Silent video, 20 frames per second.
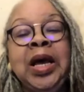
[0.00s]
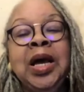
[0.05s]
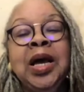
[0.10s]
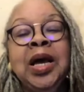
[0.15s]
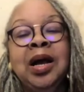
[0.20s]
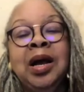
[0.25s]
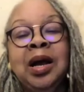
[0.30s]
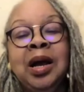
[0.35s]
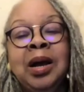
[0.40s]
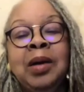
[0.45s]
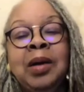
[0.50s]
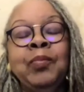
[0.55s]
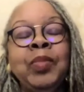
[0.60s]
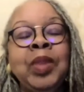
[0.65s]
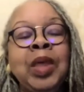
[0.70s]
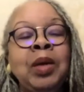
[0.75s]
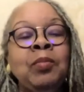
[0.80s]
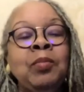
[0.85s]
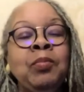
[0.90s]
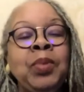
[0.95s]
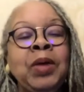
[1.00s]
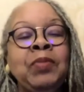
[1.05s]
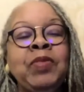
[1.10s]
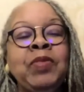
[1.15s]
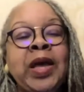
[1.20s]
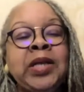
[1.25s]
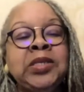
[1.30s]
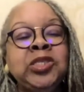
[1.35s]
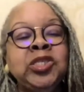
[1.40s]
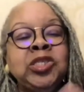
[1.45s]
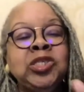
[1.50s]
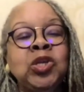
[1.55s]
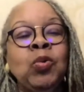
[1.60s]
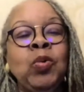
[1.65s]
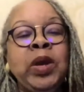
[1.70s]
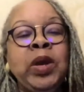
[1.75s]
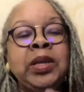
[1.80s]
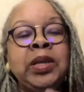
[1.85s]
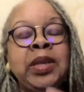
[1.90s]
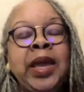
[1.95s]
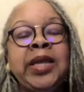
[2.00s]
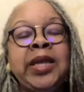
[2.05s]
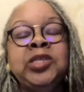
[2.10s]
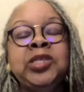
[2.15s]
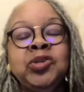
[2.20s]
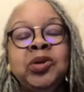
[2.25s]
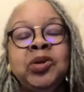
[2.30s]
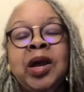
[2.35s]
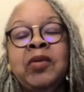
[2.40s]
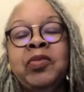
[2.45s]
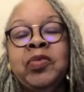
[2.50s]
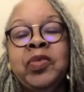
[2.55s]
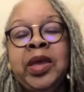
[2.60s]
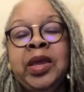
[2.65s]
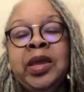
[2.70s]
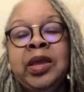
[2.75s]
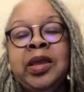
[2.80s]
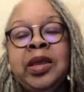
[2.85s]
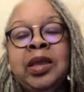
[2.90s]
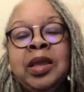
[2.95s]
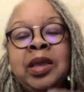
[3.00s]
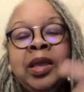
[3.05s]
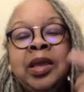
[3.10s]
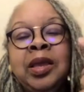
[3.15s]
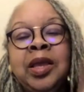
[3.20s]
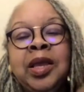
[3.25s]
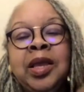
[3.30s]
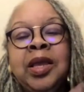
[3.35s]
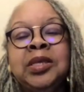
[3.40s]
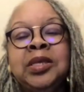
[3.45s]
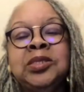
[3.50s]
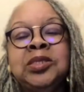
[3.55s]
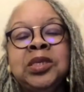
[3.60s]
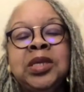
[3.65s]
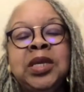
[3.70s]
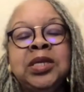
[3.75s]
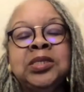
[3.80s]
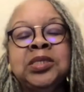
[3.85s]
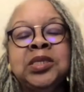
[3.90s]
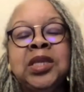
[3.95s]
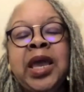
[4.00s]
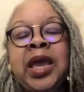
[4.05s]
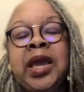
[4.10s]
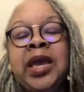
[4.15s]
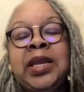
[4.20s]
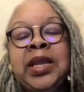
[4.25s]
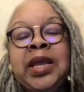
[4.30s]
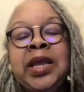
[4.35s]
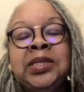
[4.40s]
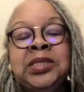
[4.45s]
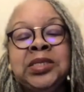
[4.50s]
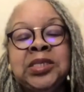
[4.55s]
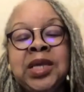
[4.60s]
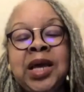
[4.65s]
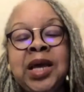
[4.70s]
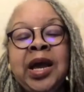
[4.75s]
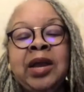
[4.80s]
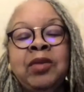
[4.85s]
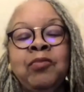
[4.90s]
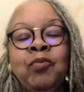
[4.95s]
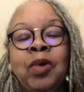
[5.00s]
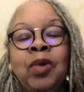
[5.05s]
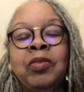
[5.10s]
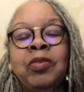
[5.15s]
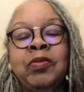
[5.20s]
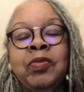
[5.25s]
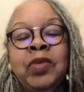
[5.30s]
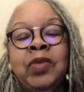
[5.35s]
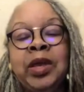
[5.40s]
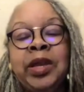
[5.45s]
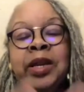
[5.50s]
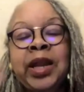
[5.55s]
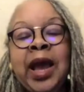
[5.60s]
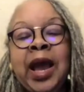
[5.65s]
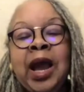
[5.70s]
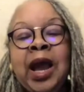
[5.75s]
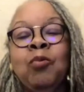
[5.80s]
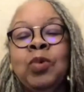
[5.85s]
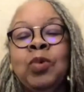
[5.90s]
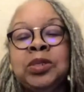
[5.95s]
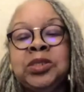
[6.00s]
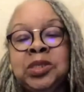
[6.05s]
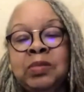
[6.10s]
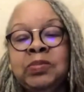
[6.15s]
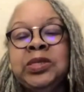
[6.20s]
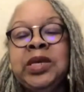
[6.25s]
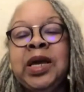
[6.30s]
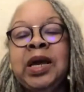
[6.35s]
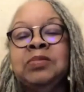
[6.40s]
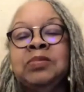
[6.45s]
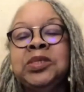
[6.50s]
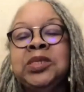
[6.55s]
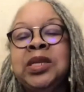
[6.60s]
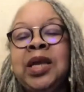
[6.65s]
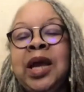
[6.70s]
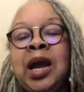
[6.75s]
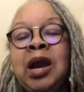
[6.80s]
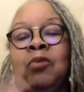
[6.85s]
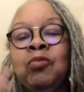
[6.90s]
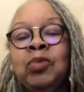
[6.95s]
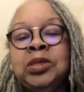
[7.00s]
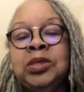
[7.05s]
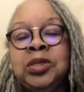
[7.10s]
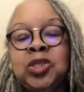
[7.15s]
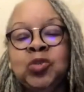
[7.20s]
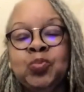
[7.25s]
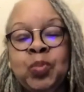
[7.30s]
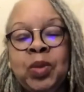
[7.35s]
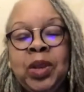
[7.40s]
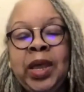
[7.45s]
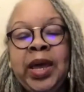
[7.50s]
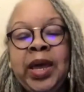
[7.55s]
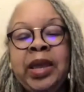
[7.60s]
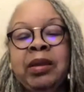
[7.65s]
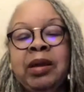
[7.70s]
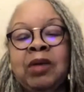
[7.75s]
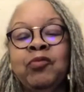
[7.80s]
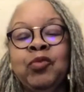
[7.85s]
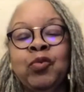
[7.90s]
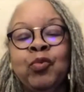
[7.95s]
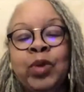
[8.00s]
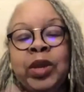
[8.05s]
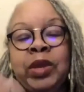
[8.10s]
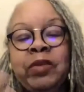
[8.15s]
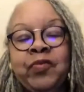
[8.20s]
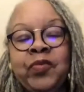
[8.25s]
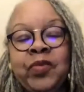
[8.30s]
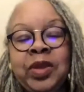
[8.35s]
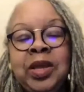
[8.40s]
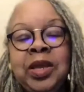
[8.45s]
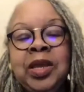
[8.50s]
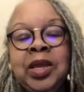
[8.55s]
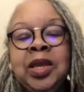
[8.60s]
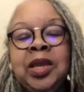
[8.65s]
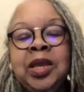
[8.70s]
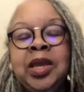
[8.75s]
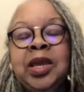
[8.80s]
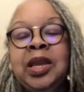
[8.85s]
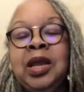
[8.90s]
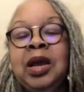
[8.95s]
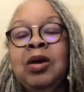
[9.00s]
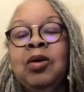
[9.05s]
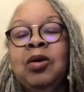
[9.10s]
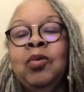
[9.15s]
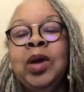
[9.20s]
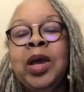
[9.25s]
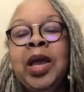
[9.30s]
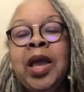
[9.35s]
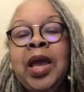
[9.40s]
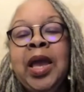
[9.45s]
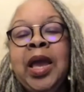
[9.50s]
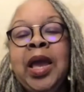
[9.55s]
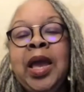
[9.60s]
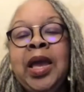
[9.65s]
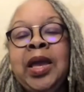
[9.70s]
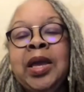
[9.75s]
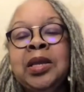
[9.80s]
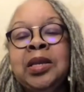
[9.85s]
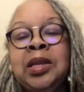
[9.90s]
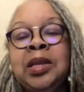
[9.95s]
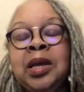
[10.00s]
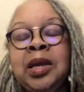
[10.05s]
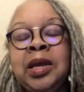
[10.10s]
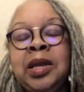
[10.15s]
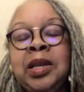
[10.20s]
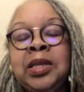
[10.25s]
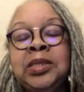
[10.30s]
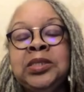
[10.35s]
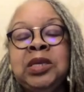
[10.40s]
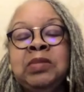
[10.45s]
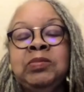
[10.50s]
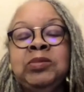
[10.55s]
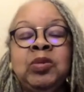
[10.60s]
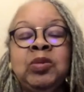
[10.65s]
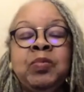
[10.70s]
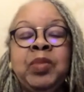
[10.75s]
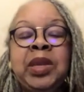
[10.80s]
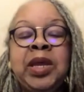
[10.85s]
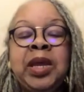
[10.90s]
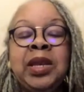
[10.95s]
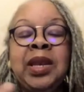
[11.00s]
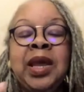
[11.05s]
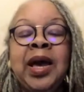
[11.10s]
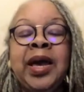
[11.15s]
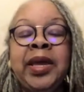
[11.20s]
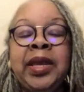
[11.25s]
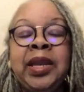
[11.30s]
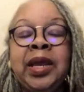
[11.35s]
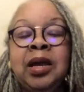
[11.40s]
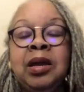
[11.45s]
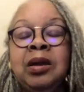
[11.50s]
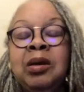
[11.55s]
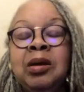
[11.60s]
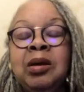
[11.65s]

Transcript: but that stoic nature, I think, is taken inside rather than an outward, sometimes an outward display of grief, you know. And it seems to me that Nina,